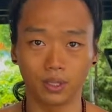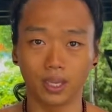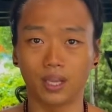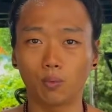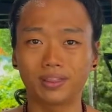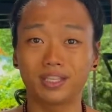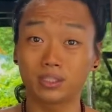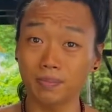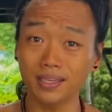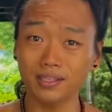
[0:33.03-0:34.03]
And what this
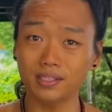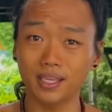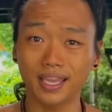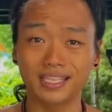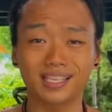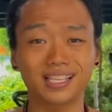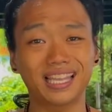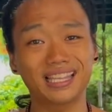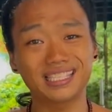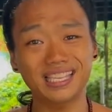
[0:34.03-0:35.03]
means is that
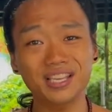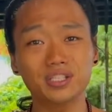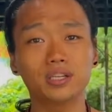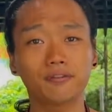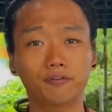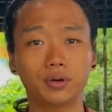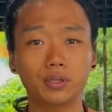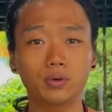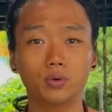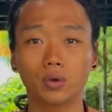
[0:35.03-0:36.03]
it's easier for
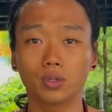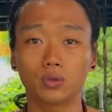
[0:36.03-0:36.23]
you